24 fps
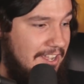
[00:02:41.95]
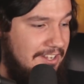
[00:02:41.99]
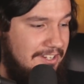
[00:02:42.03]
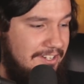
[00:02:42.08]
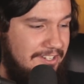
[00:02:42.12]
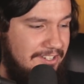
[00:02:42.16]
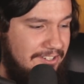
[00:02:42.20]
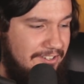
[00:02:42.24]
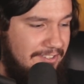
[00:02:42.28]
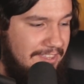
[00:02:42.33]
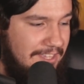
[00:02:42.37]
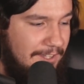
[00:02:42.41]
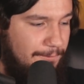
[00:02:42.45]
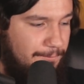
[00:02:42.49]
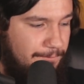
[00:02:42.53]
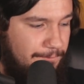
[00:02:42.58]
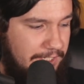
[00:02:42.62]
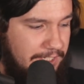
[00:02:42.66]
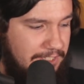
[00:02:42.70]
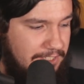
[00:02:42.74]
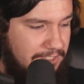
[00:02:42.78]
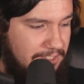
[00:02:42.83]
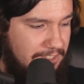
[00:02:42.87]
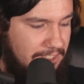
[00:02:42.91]
You know, that
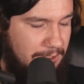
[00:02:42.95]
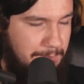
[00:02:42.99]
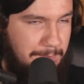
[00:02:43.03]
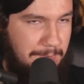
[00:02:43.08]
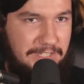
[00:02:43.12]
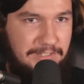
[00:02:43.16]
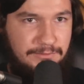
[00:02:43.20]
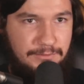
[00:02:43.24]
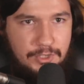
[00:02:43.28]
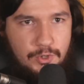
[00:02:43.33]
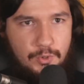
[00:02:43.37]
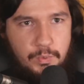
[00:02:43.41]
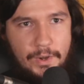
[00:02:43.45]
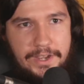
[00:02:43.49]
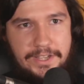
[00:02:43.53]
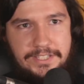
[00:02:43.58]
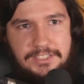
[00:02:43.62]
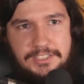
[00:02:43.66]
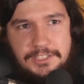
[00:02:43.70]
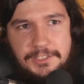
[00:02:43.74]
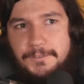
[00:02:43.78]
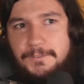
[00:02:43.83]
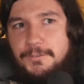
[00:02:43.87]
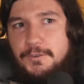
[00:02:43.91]
feature that's been
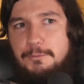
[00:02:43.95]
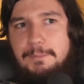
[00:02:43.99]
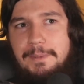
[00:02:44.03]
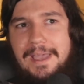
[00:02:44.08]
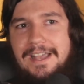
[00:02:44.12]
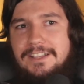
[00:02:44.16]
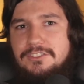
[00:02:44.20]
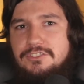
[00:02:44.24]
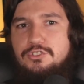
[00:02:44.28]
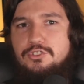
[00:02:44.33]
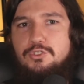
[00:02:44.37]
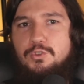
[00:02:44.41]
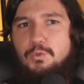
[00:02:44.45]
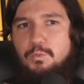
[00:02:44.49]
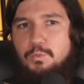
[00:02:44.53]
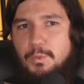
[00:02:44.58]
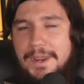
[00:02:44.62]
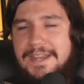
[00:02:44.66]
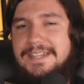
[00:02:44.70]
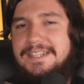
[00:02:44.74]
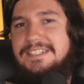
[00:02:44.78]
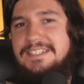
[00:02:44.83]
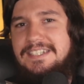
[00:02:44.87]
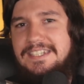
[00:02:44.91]
requested for about
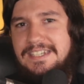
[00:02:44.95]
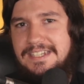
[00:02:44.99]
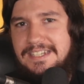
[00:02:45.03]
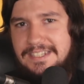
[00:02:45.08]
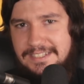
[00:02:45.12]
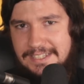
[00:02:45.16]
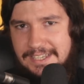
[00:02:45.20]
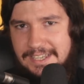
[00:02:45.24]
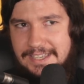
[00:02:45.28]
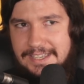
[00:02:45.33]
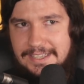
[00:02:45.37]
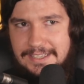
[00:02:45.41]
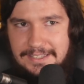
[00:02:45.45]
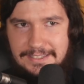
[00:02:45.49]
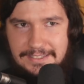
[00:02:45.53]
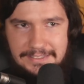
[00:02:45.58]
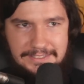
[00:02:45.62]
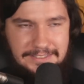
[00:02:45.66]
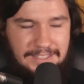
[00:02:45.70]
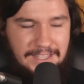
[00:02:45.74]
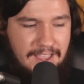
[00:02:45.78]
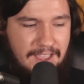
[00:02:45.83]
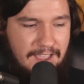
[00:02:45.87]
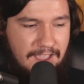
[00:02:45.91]
20
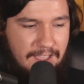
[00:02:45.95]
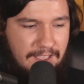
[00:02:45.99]
years.